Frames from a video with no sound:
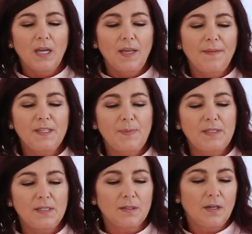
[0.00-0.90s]
And these
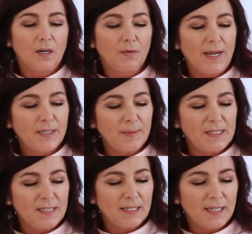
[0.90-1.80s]
pieces are all randomly
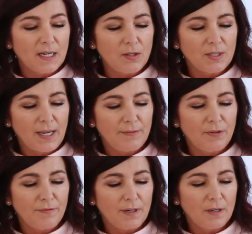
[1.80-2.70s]
sticking out, have
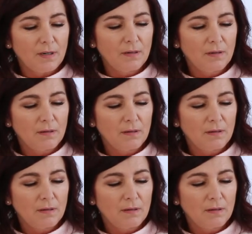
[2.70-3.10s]
no fear.